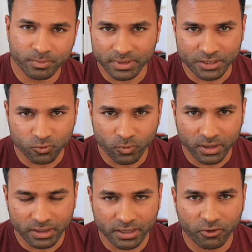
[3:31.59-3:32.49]
That's
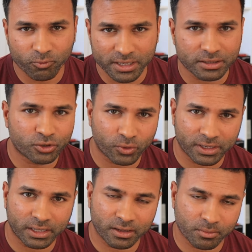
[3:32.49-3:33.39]
where I've been
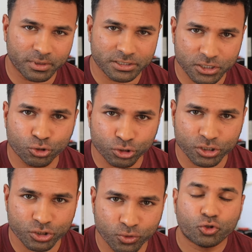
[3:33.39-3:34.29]
training Brazilian
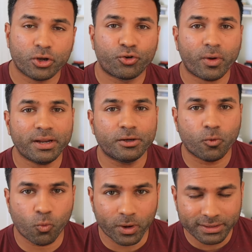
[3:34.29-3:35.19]
Jiu-Jitsu. So I tried
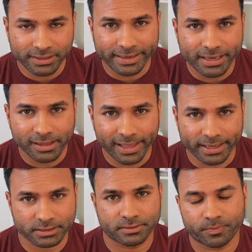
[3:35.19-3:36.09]
one gi
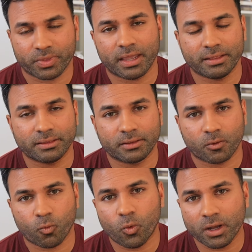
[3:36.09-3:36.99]
class and
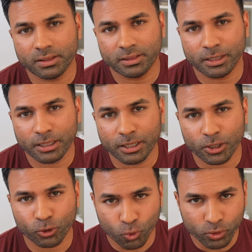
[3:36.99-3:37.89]
one
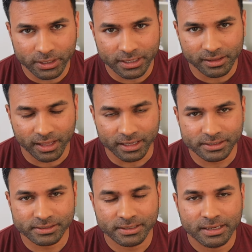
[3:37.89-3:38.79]
no gi
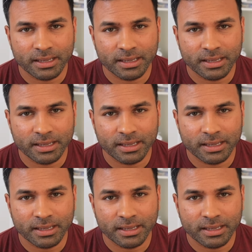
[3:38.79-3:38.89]
class.